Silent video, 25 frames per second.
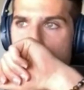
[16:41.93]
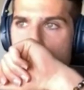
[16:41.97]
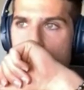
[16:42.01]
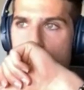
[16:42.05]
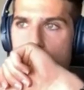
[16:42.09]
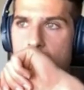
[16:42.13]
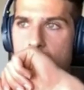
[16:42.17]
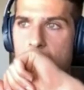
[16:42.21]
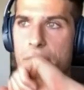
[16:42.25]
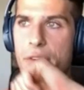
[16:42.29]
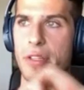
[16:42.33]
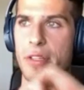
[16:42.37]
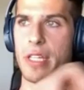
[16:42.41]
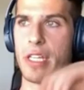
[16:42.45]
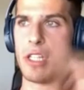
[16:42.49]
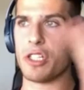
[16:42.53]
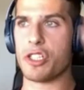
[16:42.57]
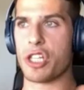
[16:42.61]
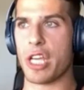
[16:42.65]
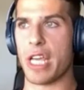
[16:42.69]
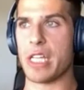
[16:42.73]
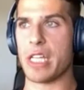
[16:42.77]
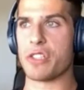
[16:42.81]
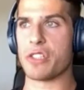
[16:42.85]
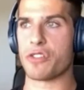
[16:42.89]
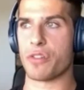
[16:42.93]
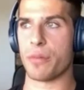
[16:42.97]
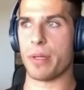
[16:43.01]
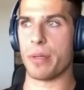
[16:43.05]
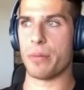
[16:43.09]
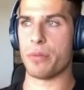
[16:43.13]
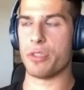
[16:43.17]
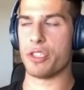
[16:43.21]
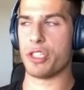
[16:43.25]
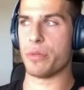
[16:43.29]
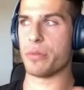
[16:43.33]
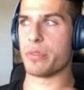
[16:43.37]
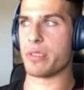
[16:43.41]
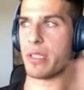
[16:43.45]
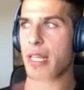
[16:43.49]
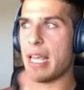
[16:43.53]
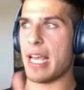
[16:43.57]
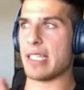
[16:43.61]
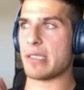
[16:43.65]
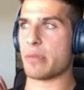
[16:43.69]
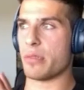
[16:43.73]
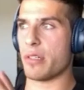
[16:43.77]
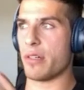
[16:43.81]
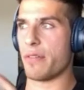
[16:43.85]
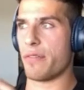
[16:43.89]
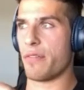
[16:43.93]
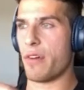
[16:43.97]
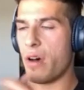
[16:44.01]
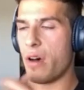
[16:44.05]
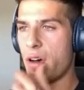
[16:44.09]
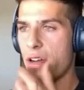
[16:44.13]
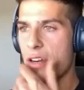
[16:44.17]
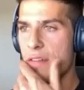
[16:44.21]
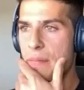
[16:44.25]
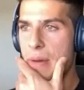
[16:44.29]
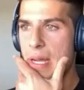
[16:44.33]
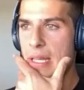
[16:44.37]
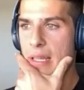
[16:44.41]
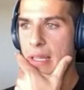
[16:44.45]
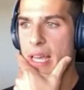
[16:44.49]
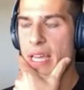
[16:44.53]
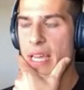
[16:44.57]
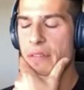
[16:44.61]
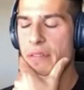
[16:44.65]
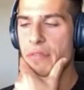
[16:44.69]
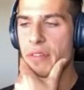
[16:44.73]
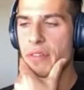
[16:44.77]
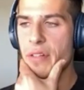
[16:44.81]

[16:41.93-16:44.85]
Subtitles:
and everything changed for me when she was the last one to fall out of my life.